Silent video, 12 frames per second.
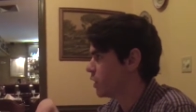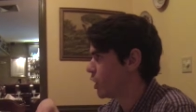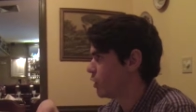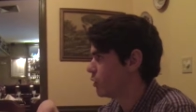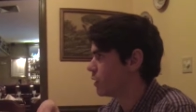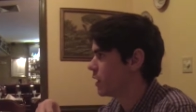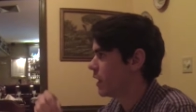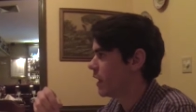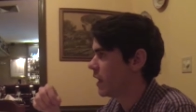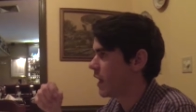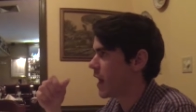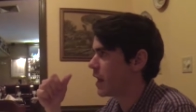You know,
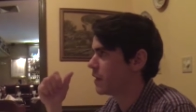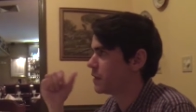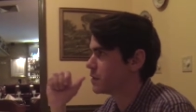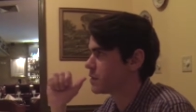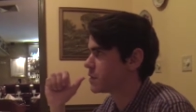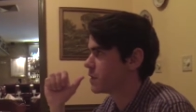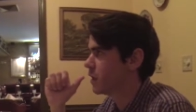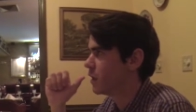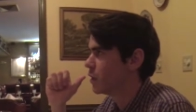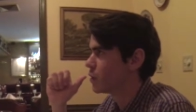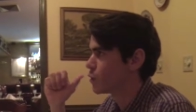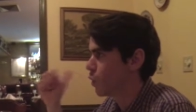it has
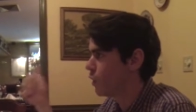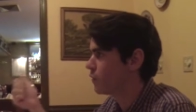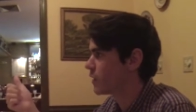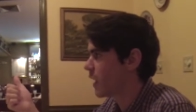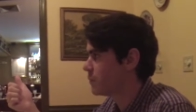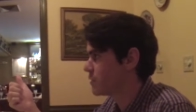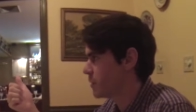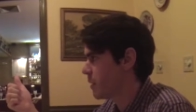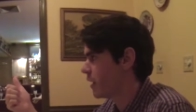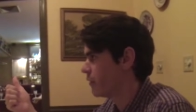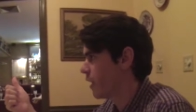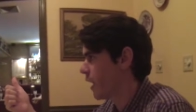12 times the
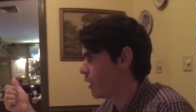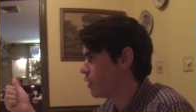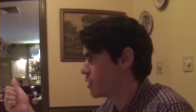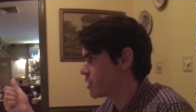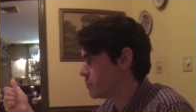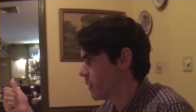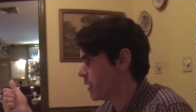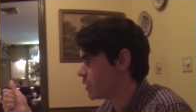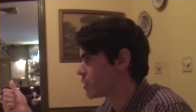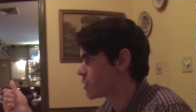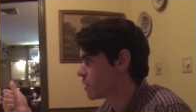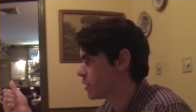amount of iron as
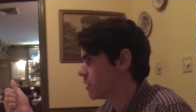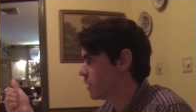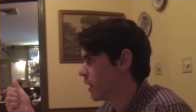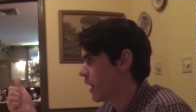spinach wow.